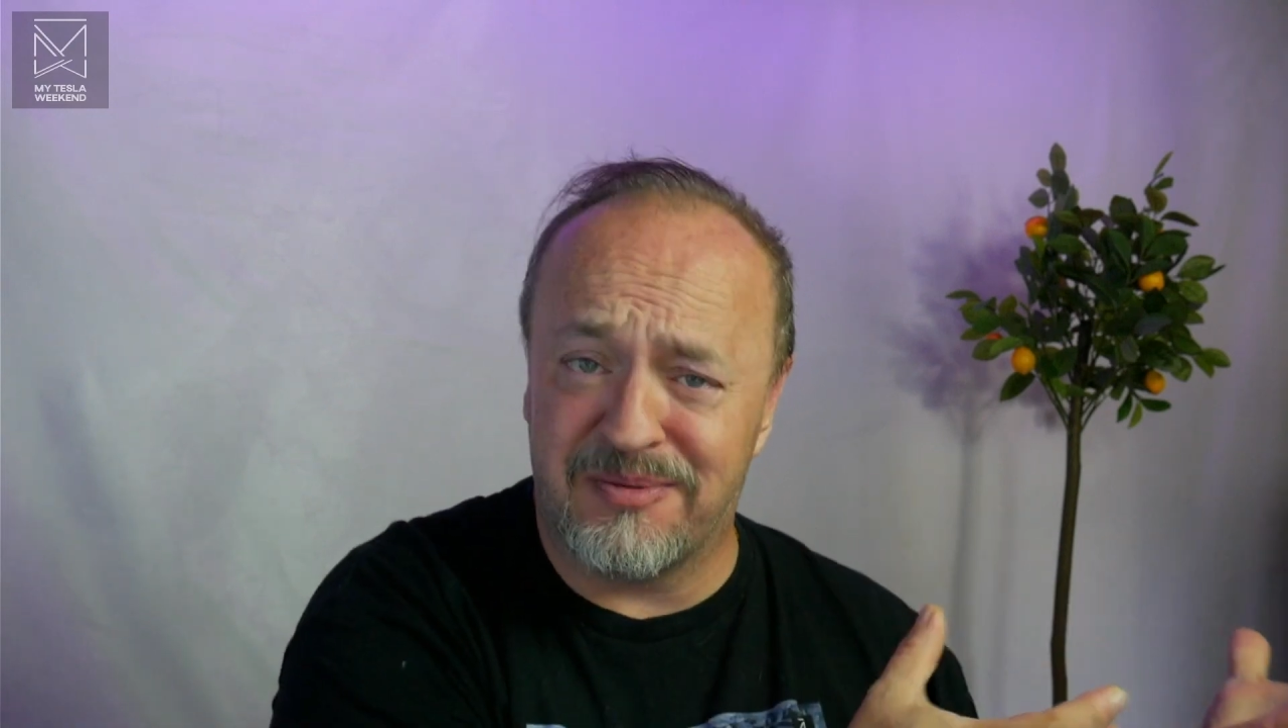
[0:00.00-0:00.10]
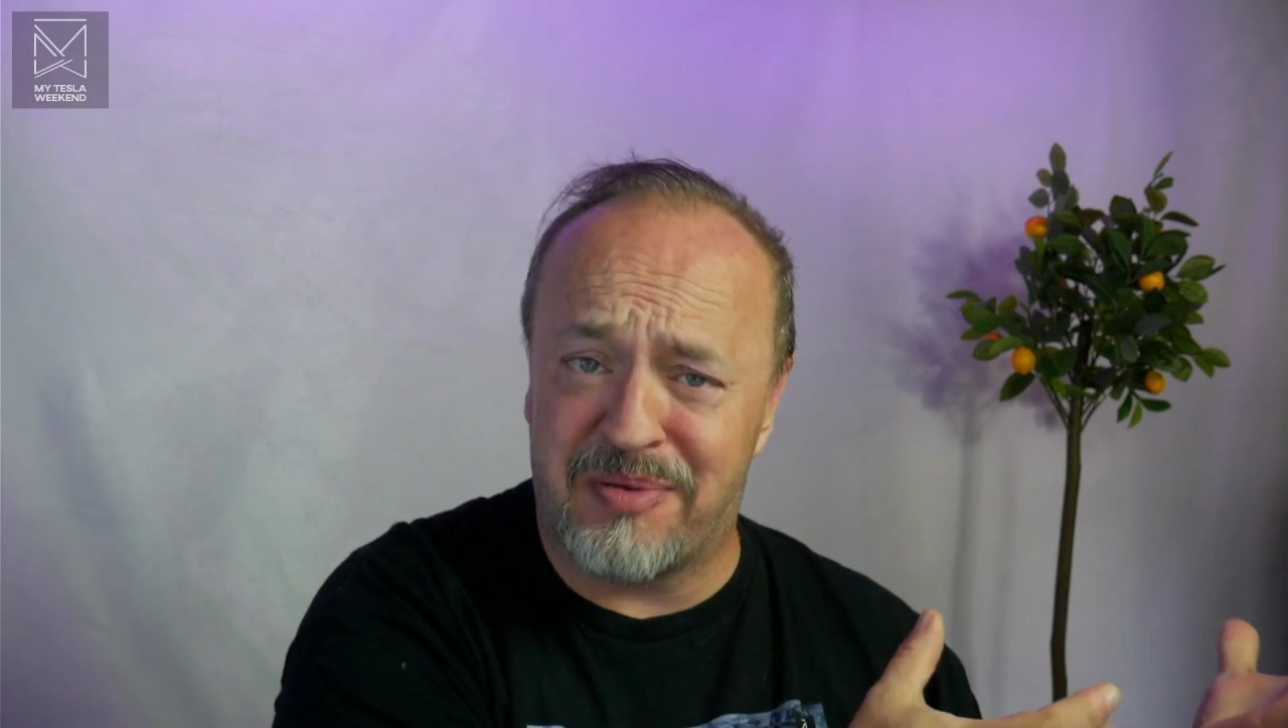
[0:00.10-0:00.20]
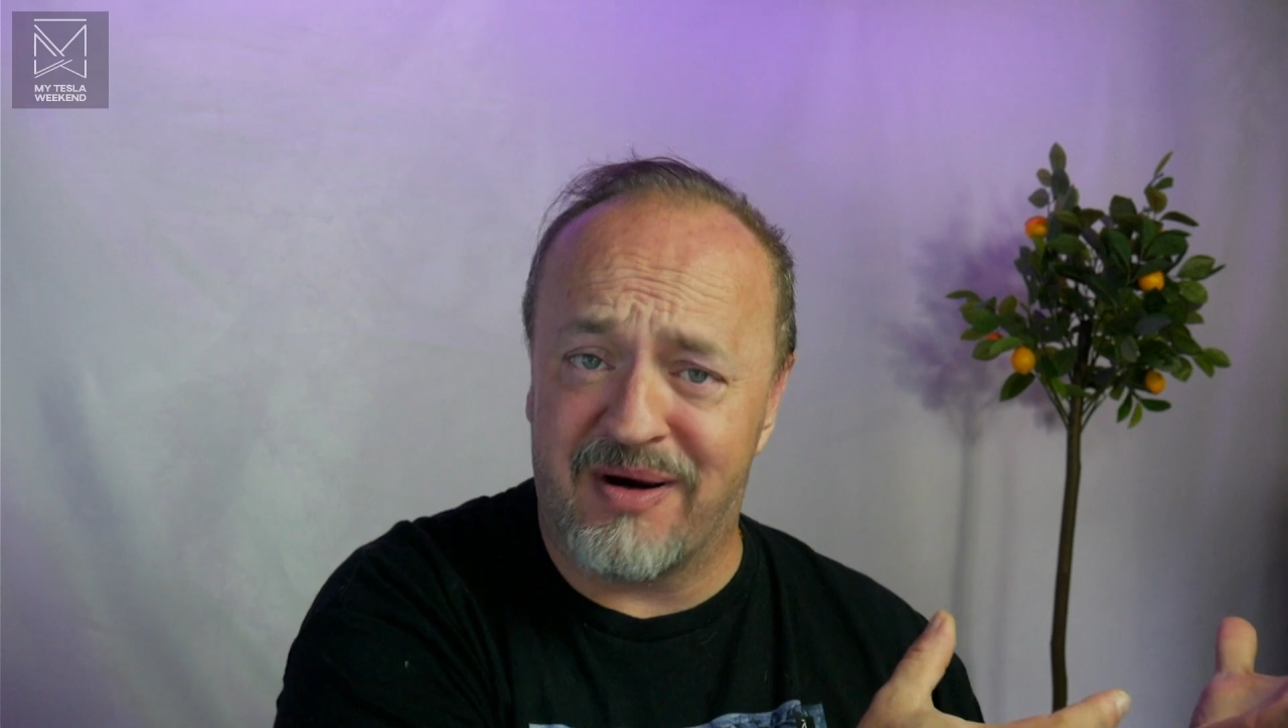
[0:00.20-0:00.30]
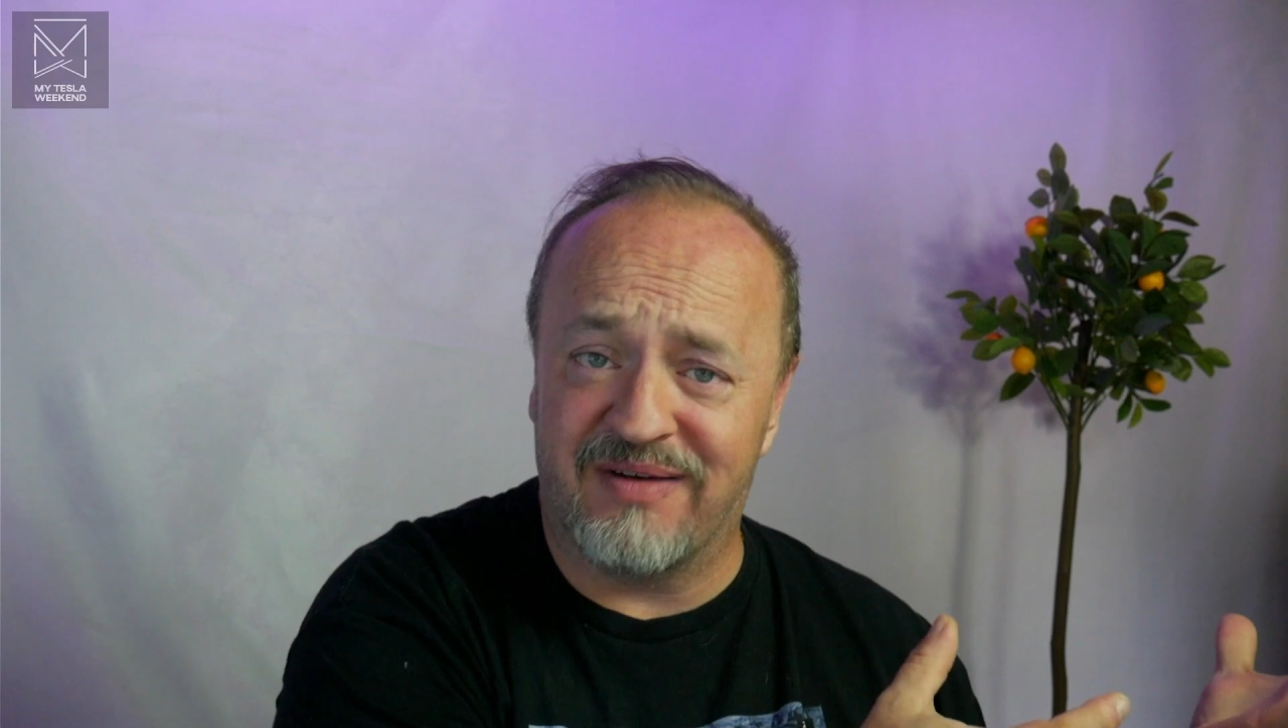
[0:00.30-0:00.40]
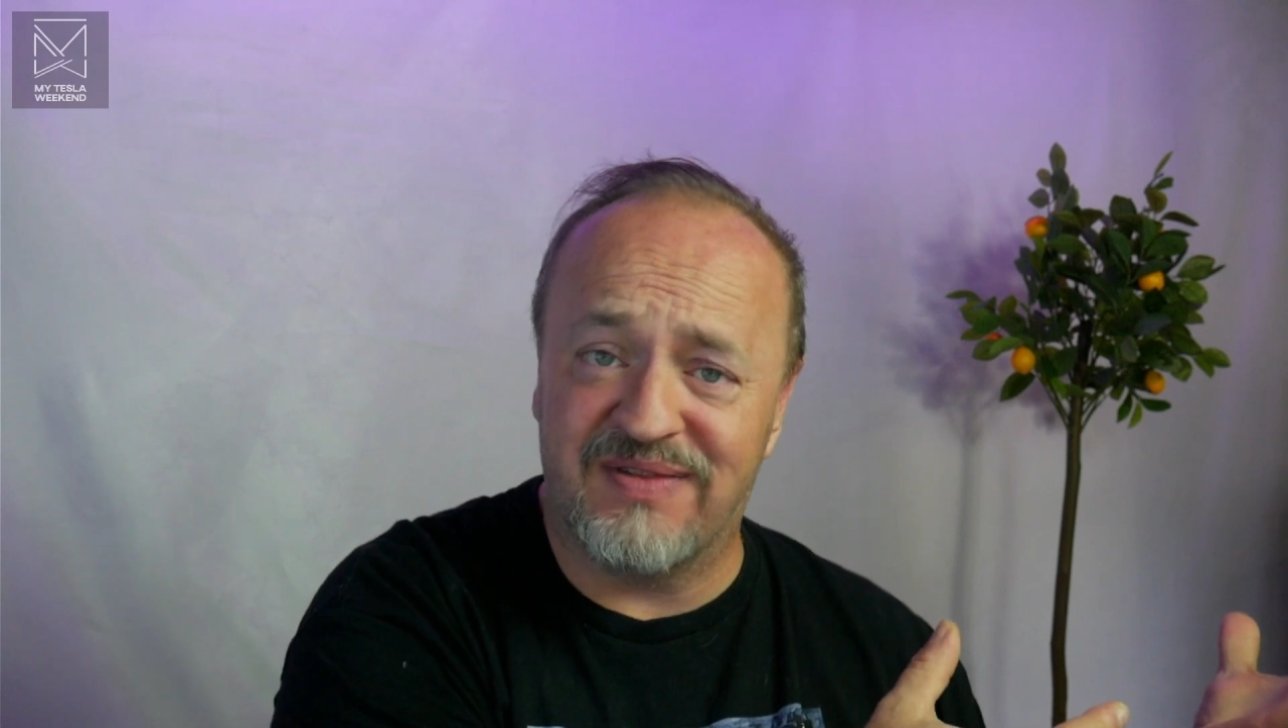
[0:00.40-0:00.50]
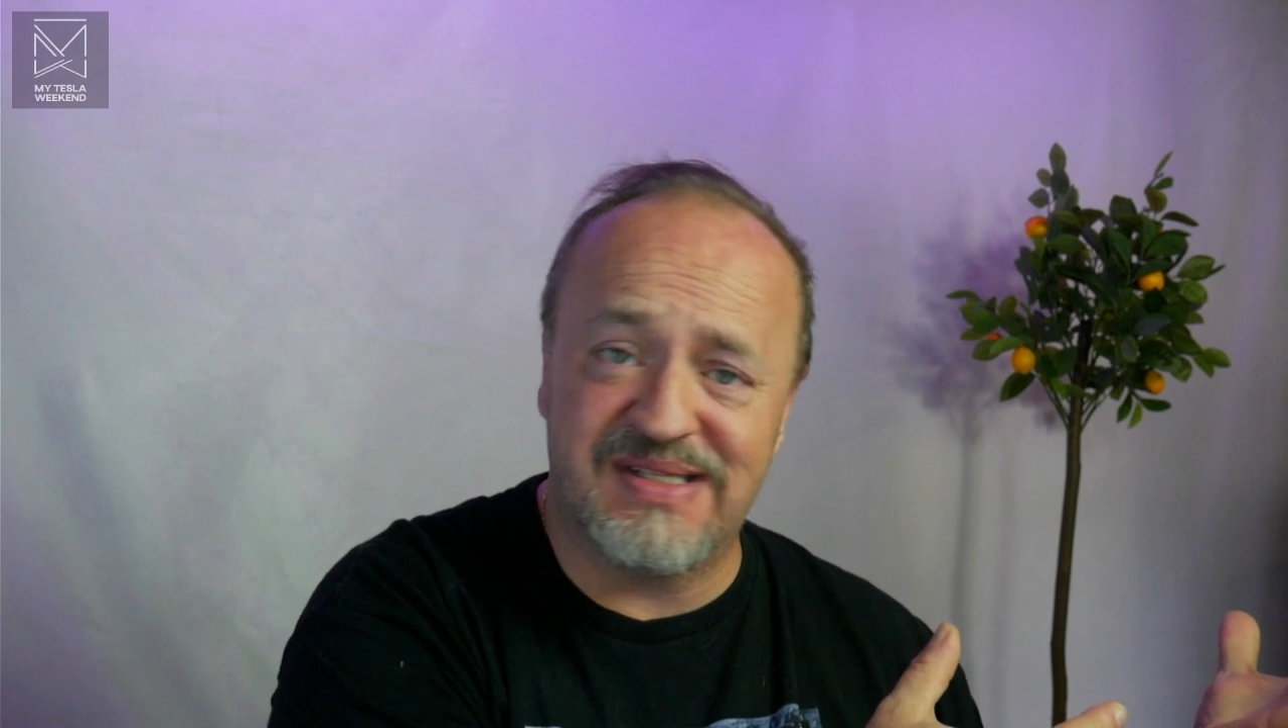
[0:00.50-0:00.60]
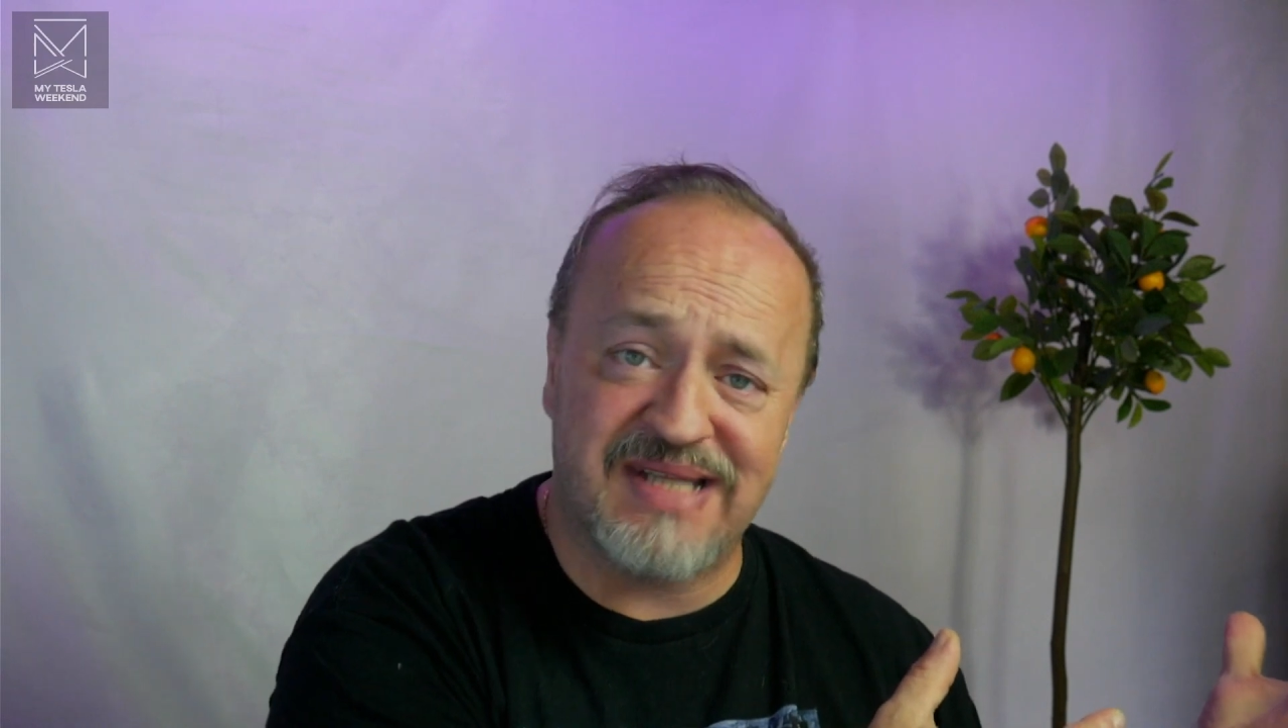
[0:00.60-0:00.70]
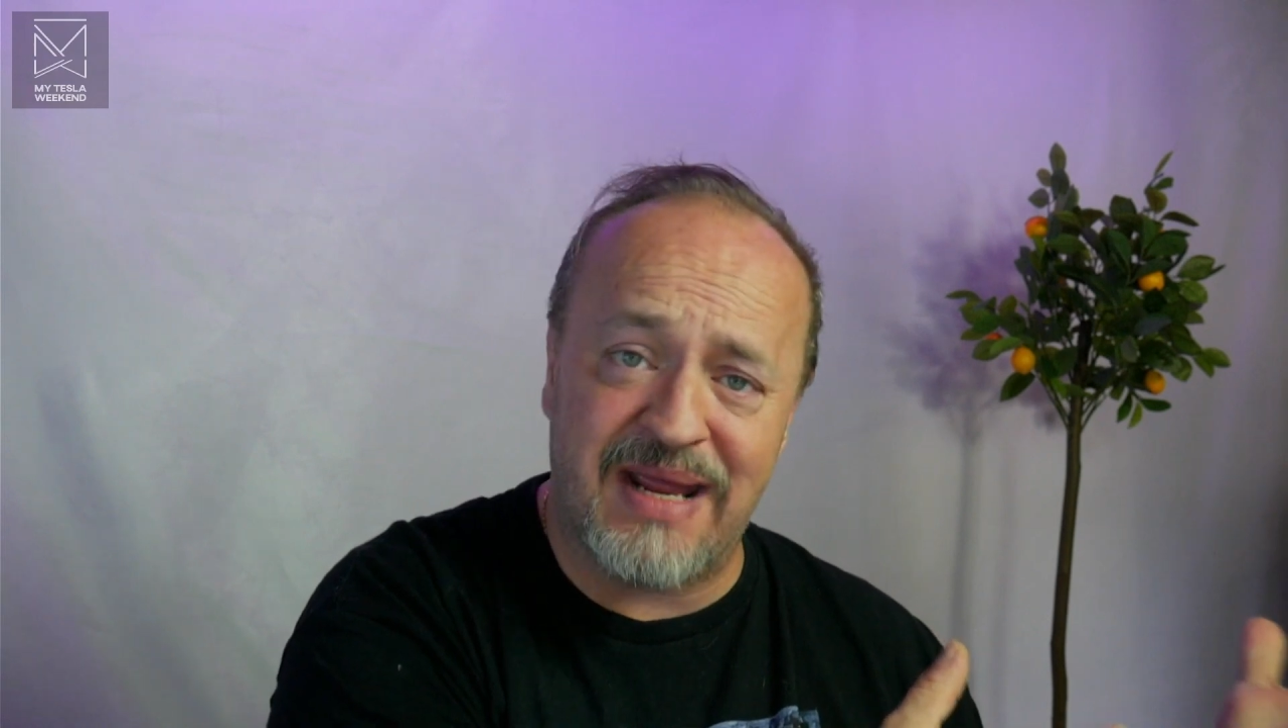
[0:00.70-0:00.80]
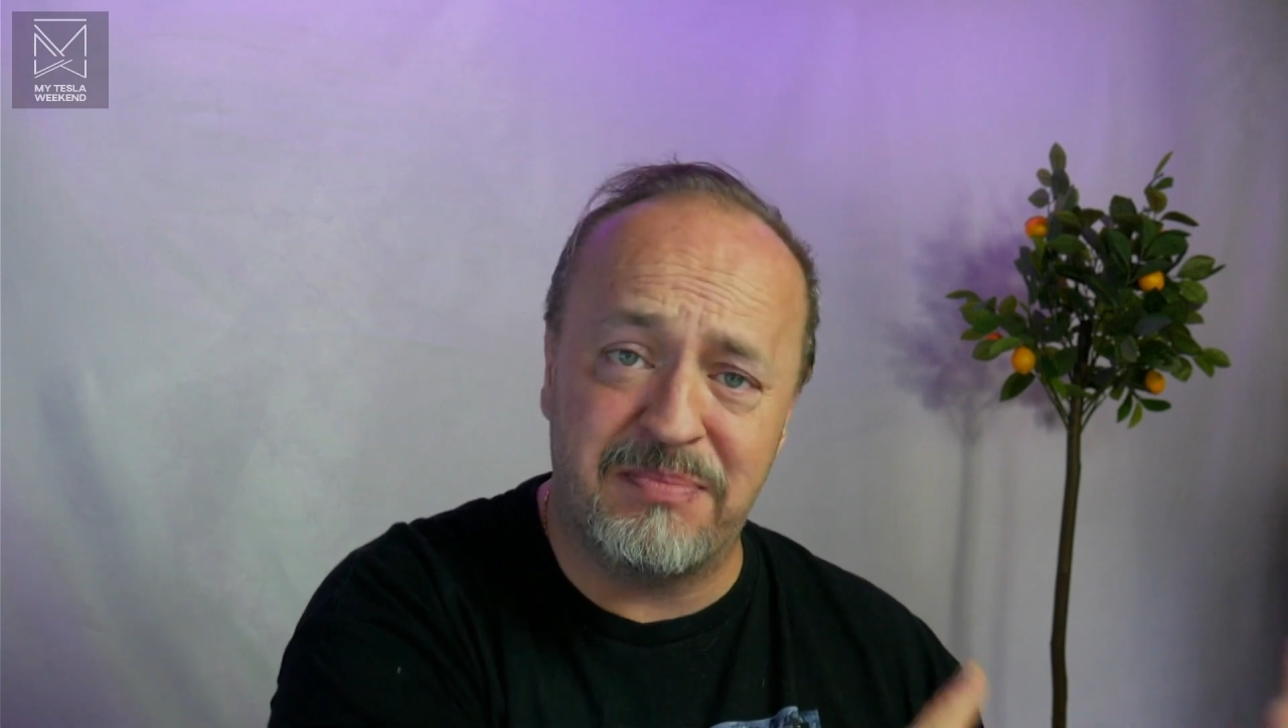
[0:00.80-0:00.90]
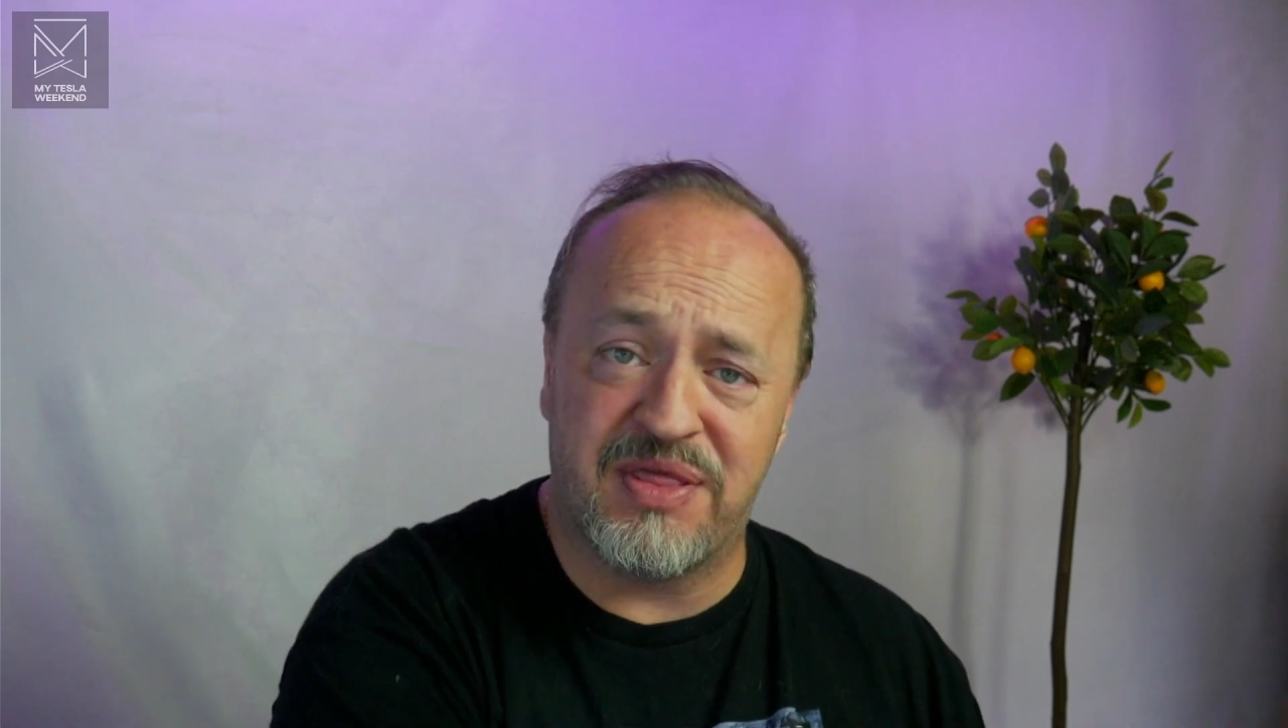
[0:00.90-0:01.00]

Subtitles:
part of the same